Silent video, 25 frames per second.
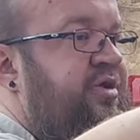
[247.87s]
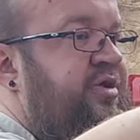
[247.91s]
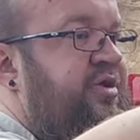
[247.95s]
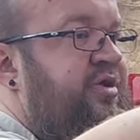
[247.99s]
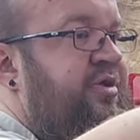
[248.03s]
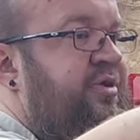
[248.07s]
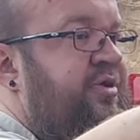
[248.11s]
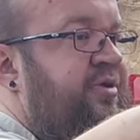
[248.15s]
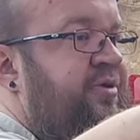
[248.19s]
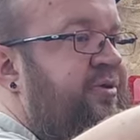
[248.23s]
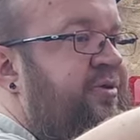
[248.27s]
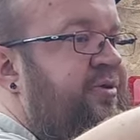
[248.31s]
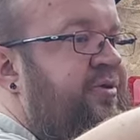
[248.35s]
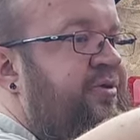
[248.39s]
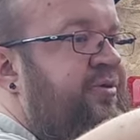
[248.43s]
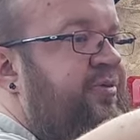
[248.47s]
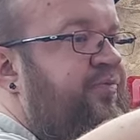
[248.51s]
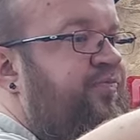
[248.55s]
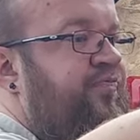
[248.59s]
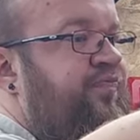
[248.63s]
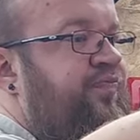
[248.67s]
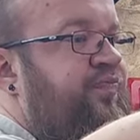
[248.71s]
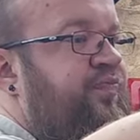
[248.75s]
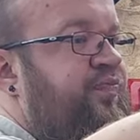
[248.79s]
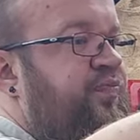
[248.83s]

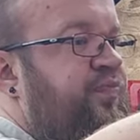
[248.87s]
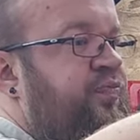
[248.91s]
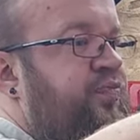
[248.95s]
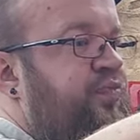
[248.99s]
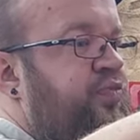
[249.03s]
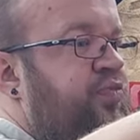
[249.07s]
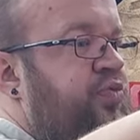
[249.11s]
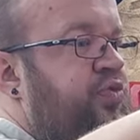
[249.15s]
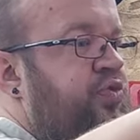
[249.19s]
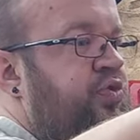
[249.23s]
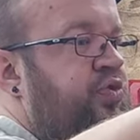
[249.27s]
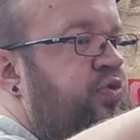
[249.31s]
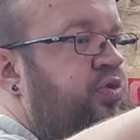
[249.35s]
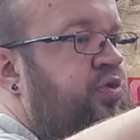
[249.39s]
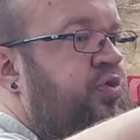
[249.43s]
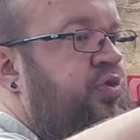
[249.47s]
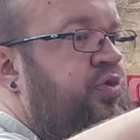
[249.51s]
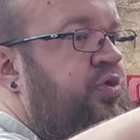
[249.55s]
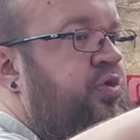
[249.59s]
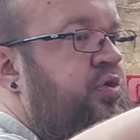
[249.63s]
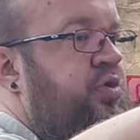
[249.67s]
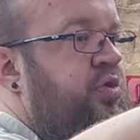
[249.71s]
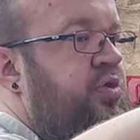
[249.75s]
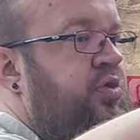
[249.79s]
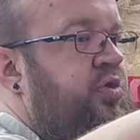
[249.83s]

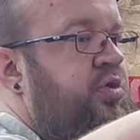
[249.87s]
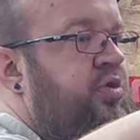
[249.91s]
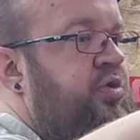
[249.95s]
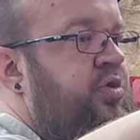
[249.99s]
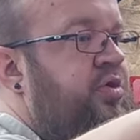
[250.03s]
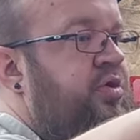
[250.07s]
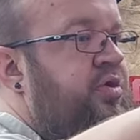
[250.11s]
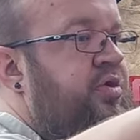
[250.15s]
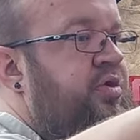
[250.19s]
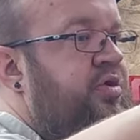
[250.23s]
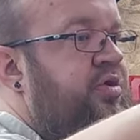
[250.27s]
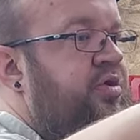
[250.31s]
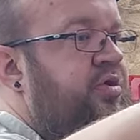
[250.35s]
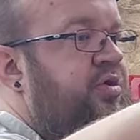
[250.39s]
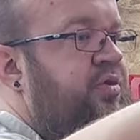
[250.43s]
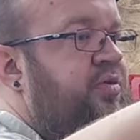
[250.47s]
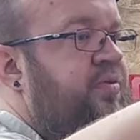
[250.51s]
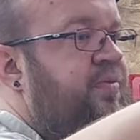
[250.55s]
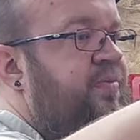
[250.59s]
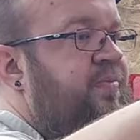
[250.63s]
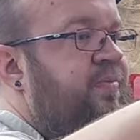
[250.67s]
Nobody speaks.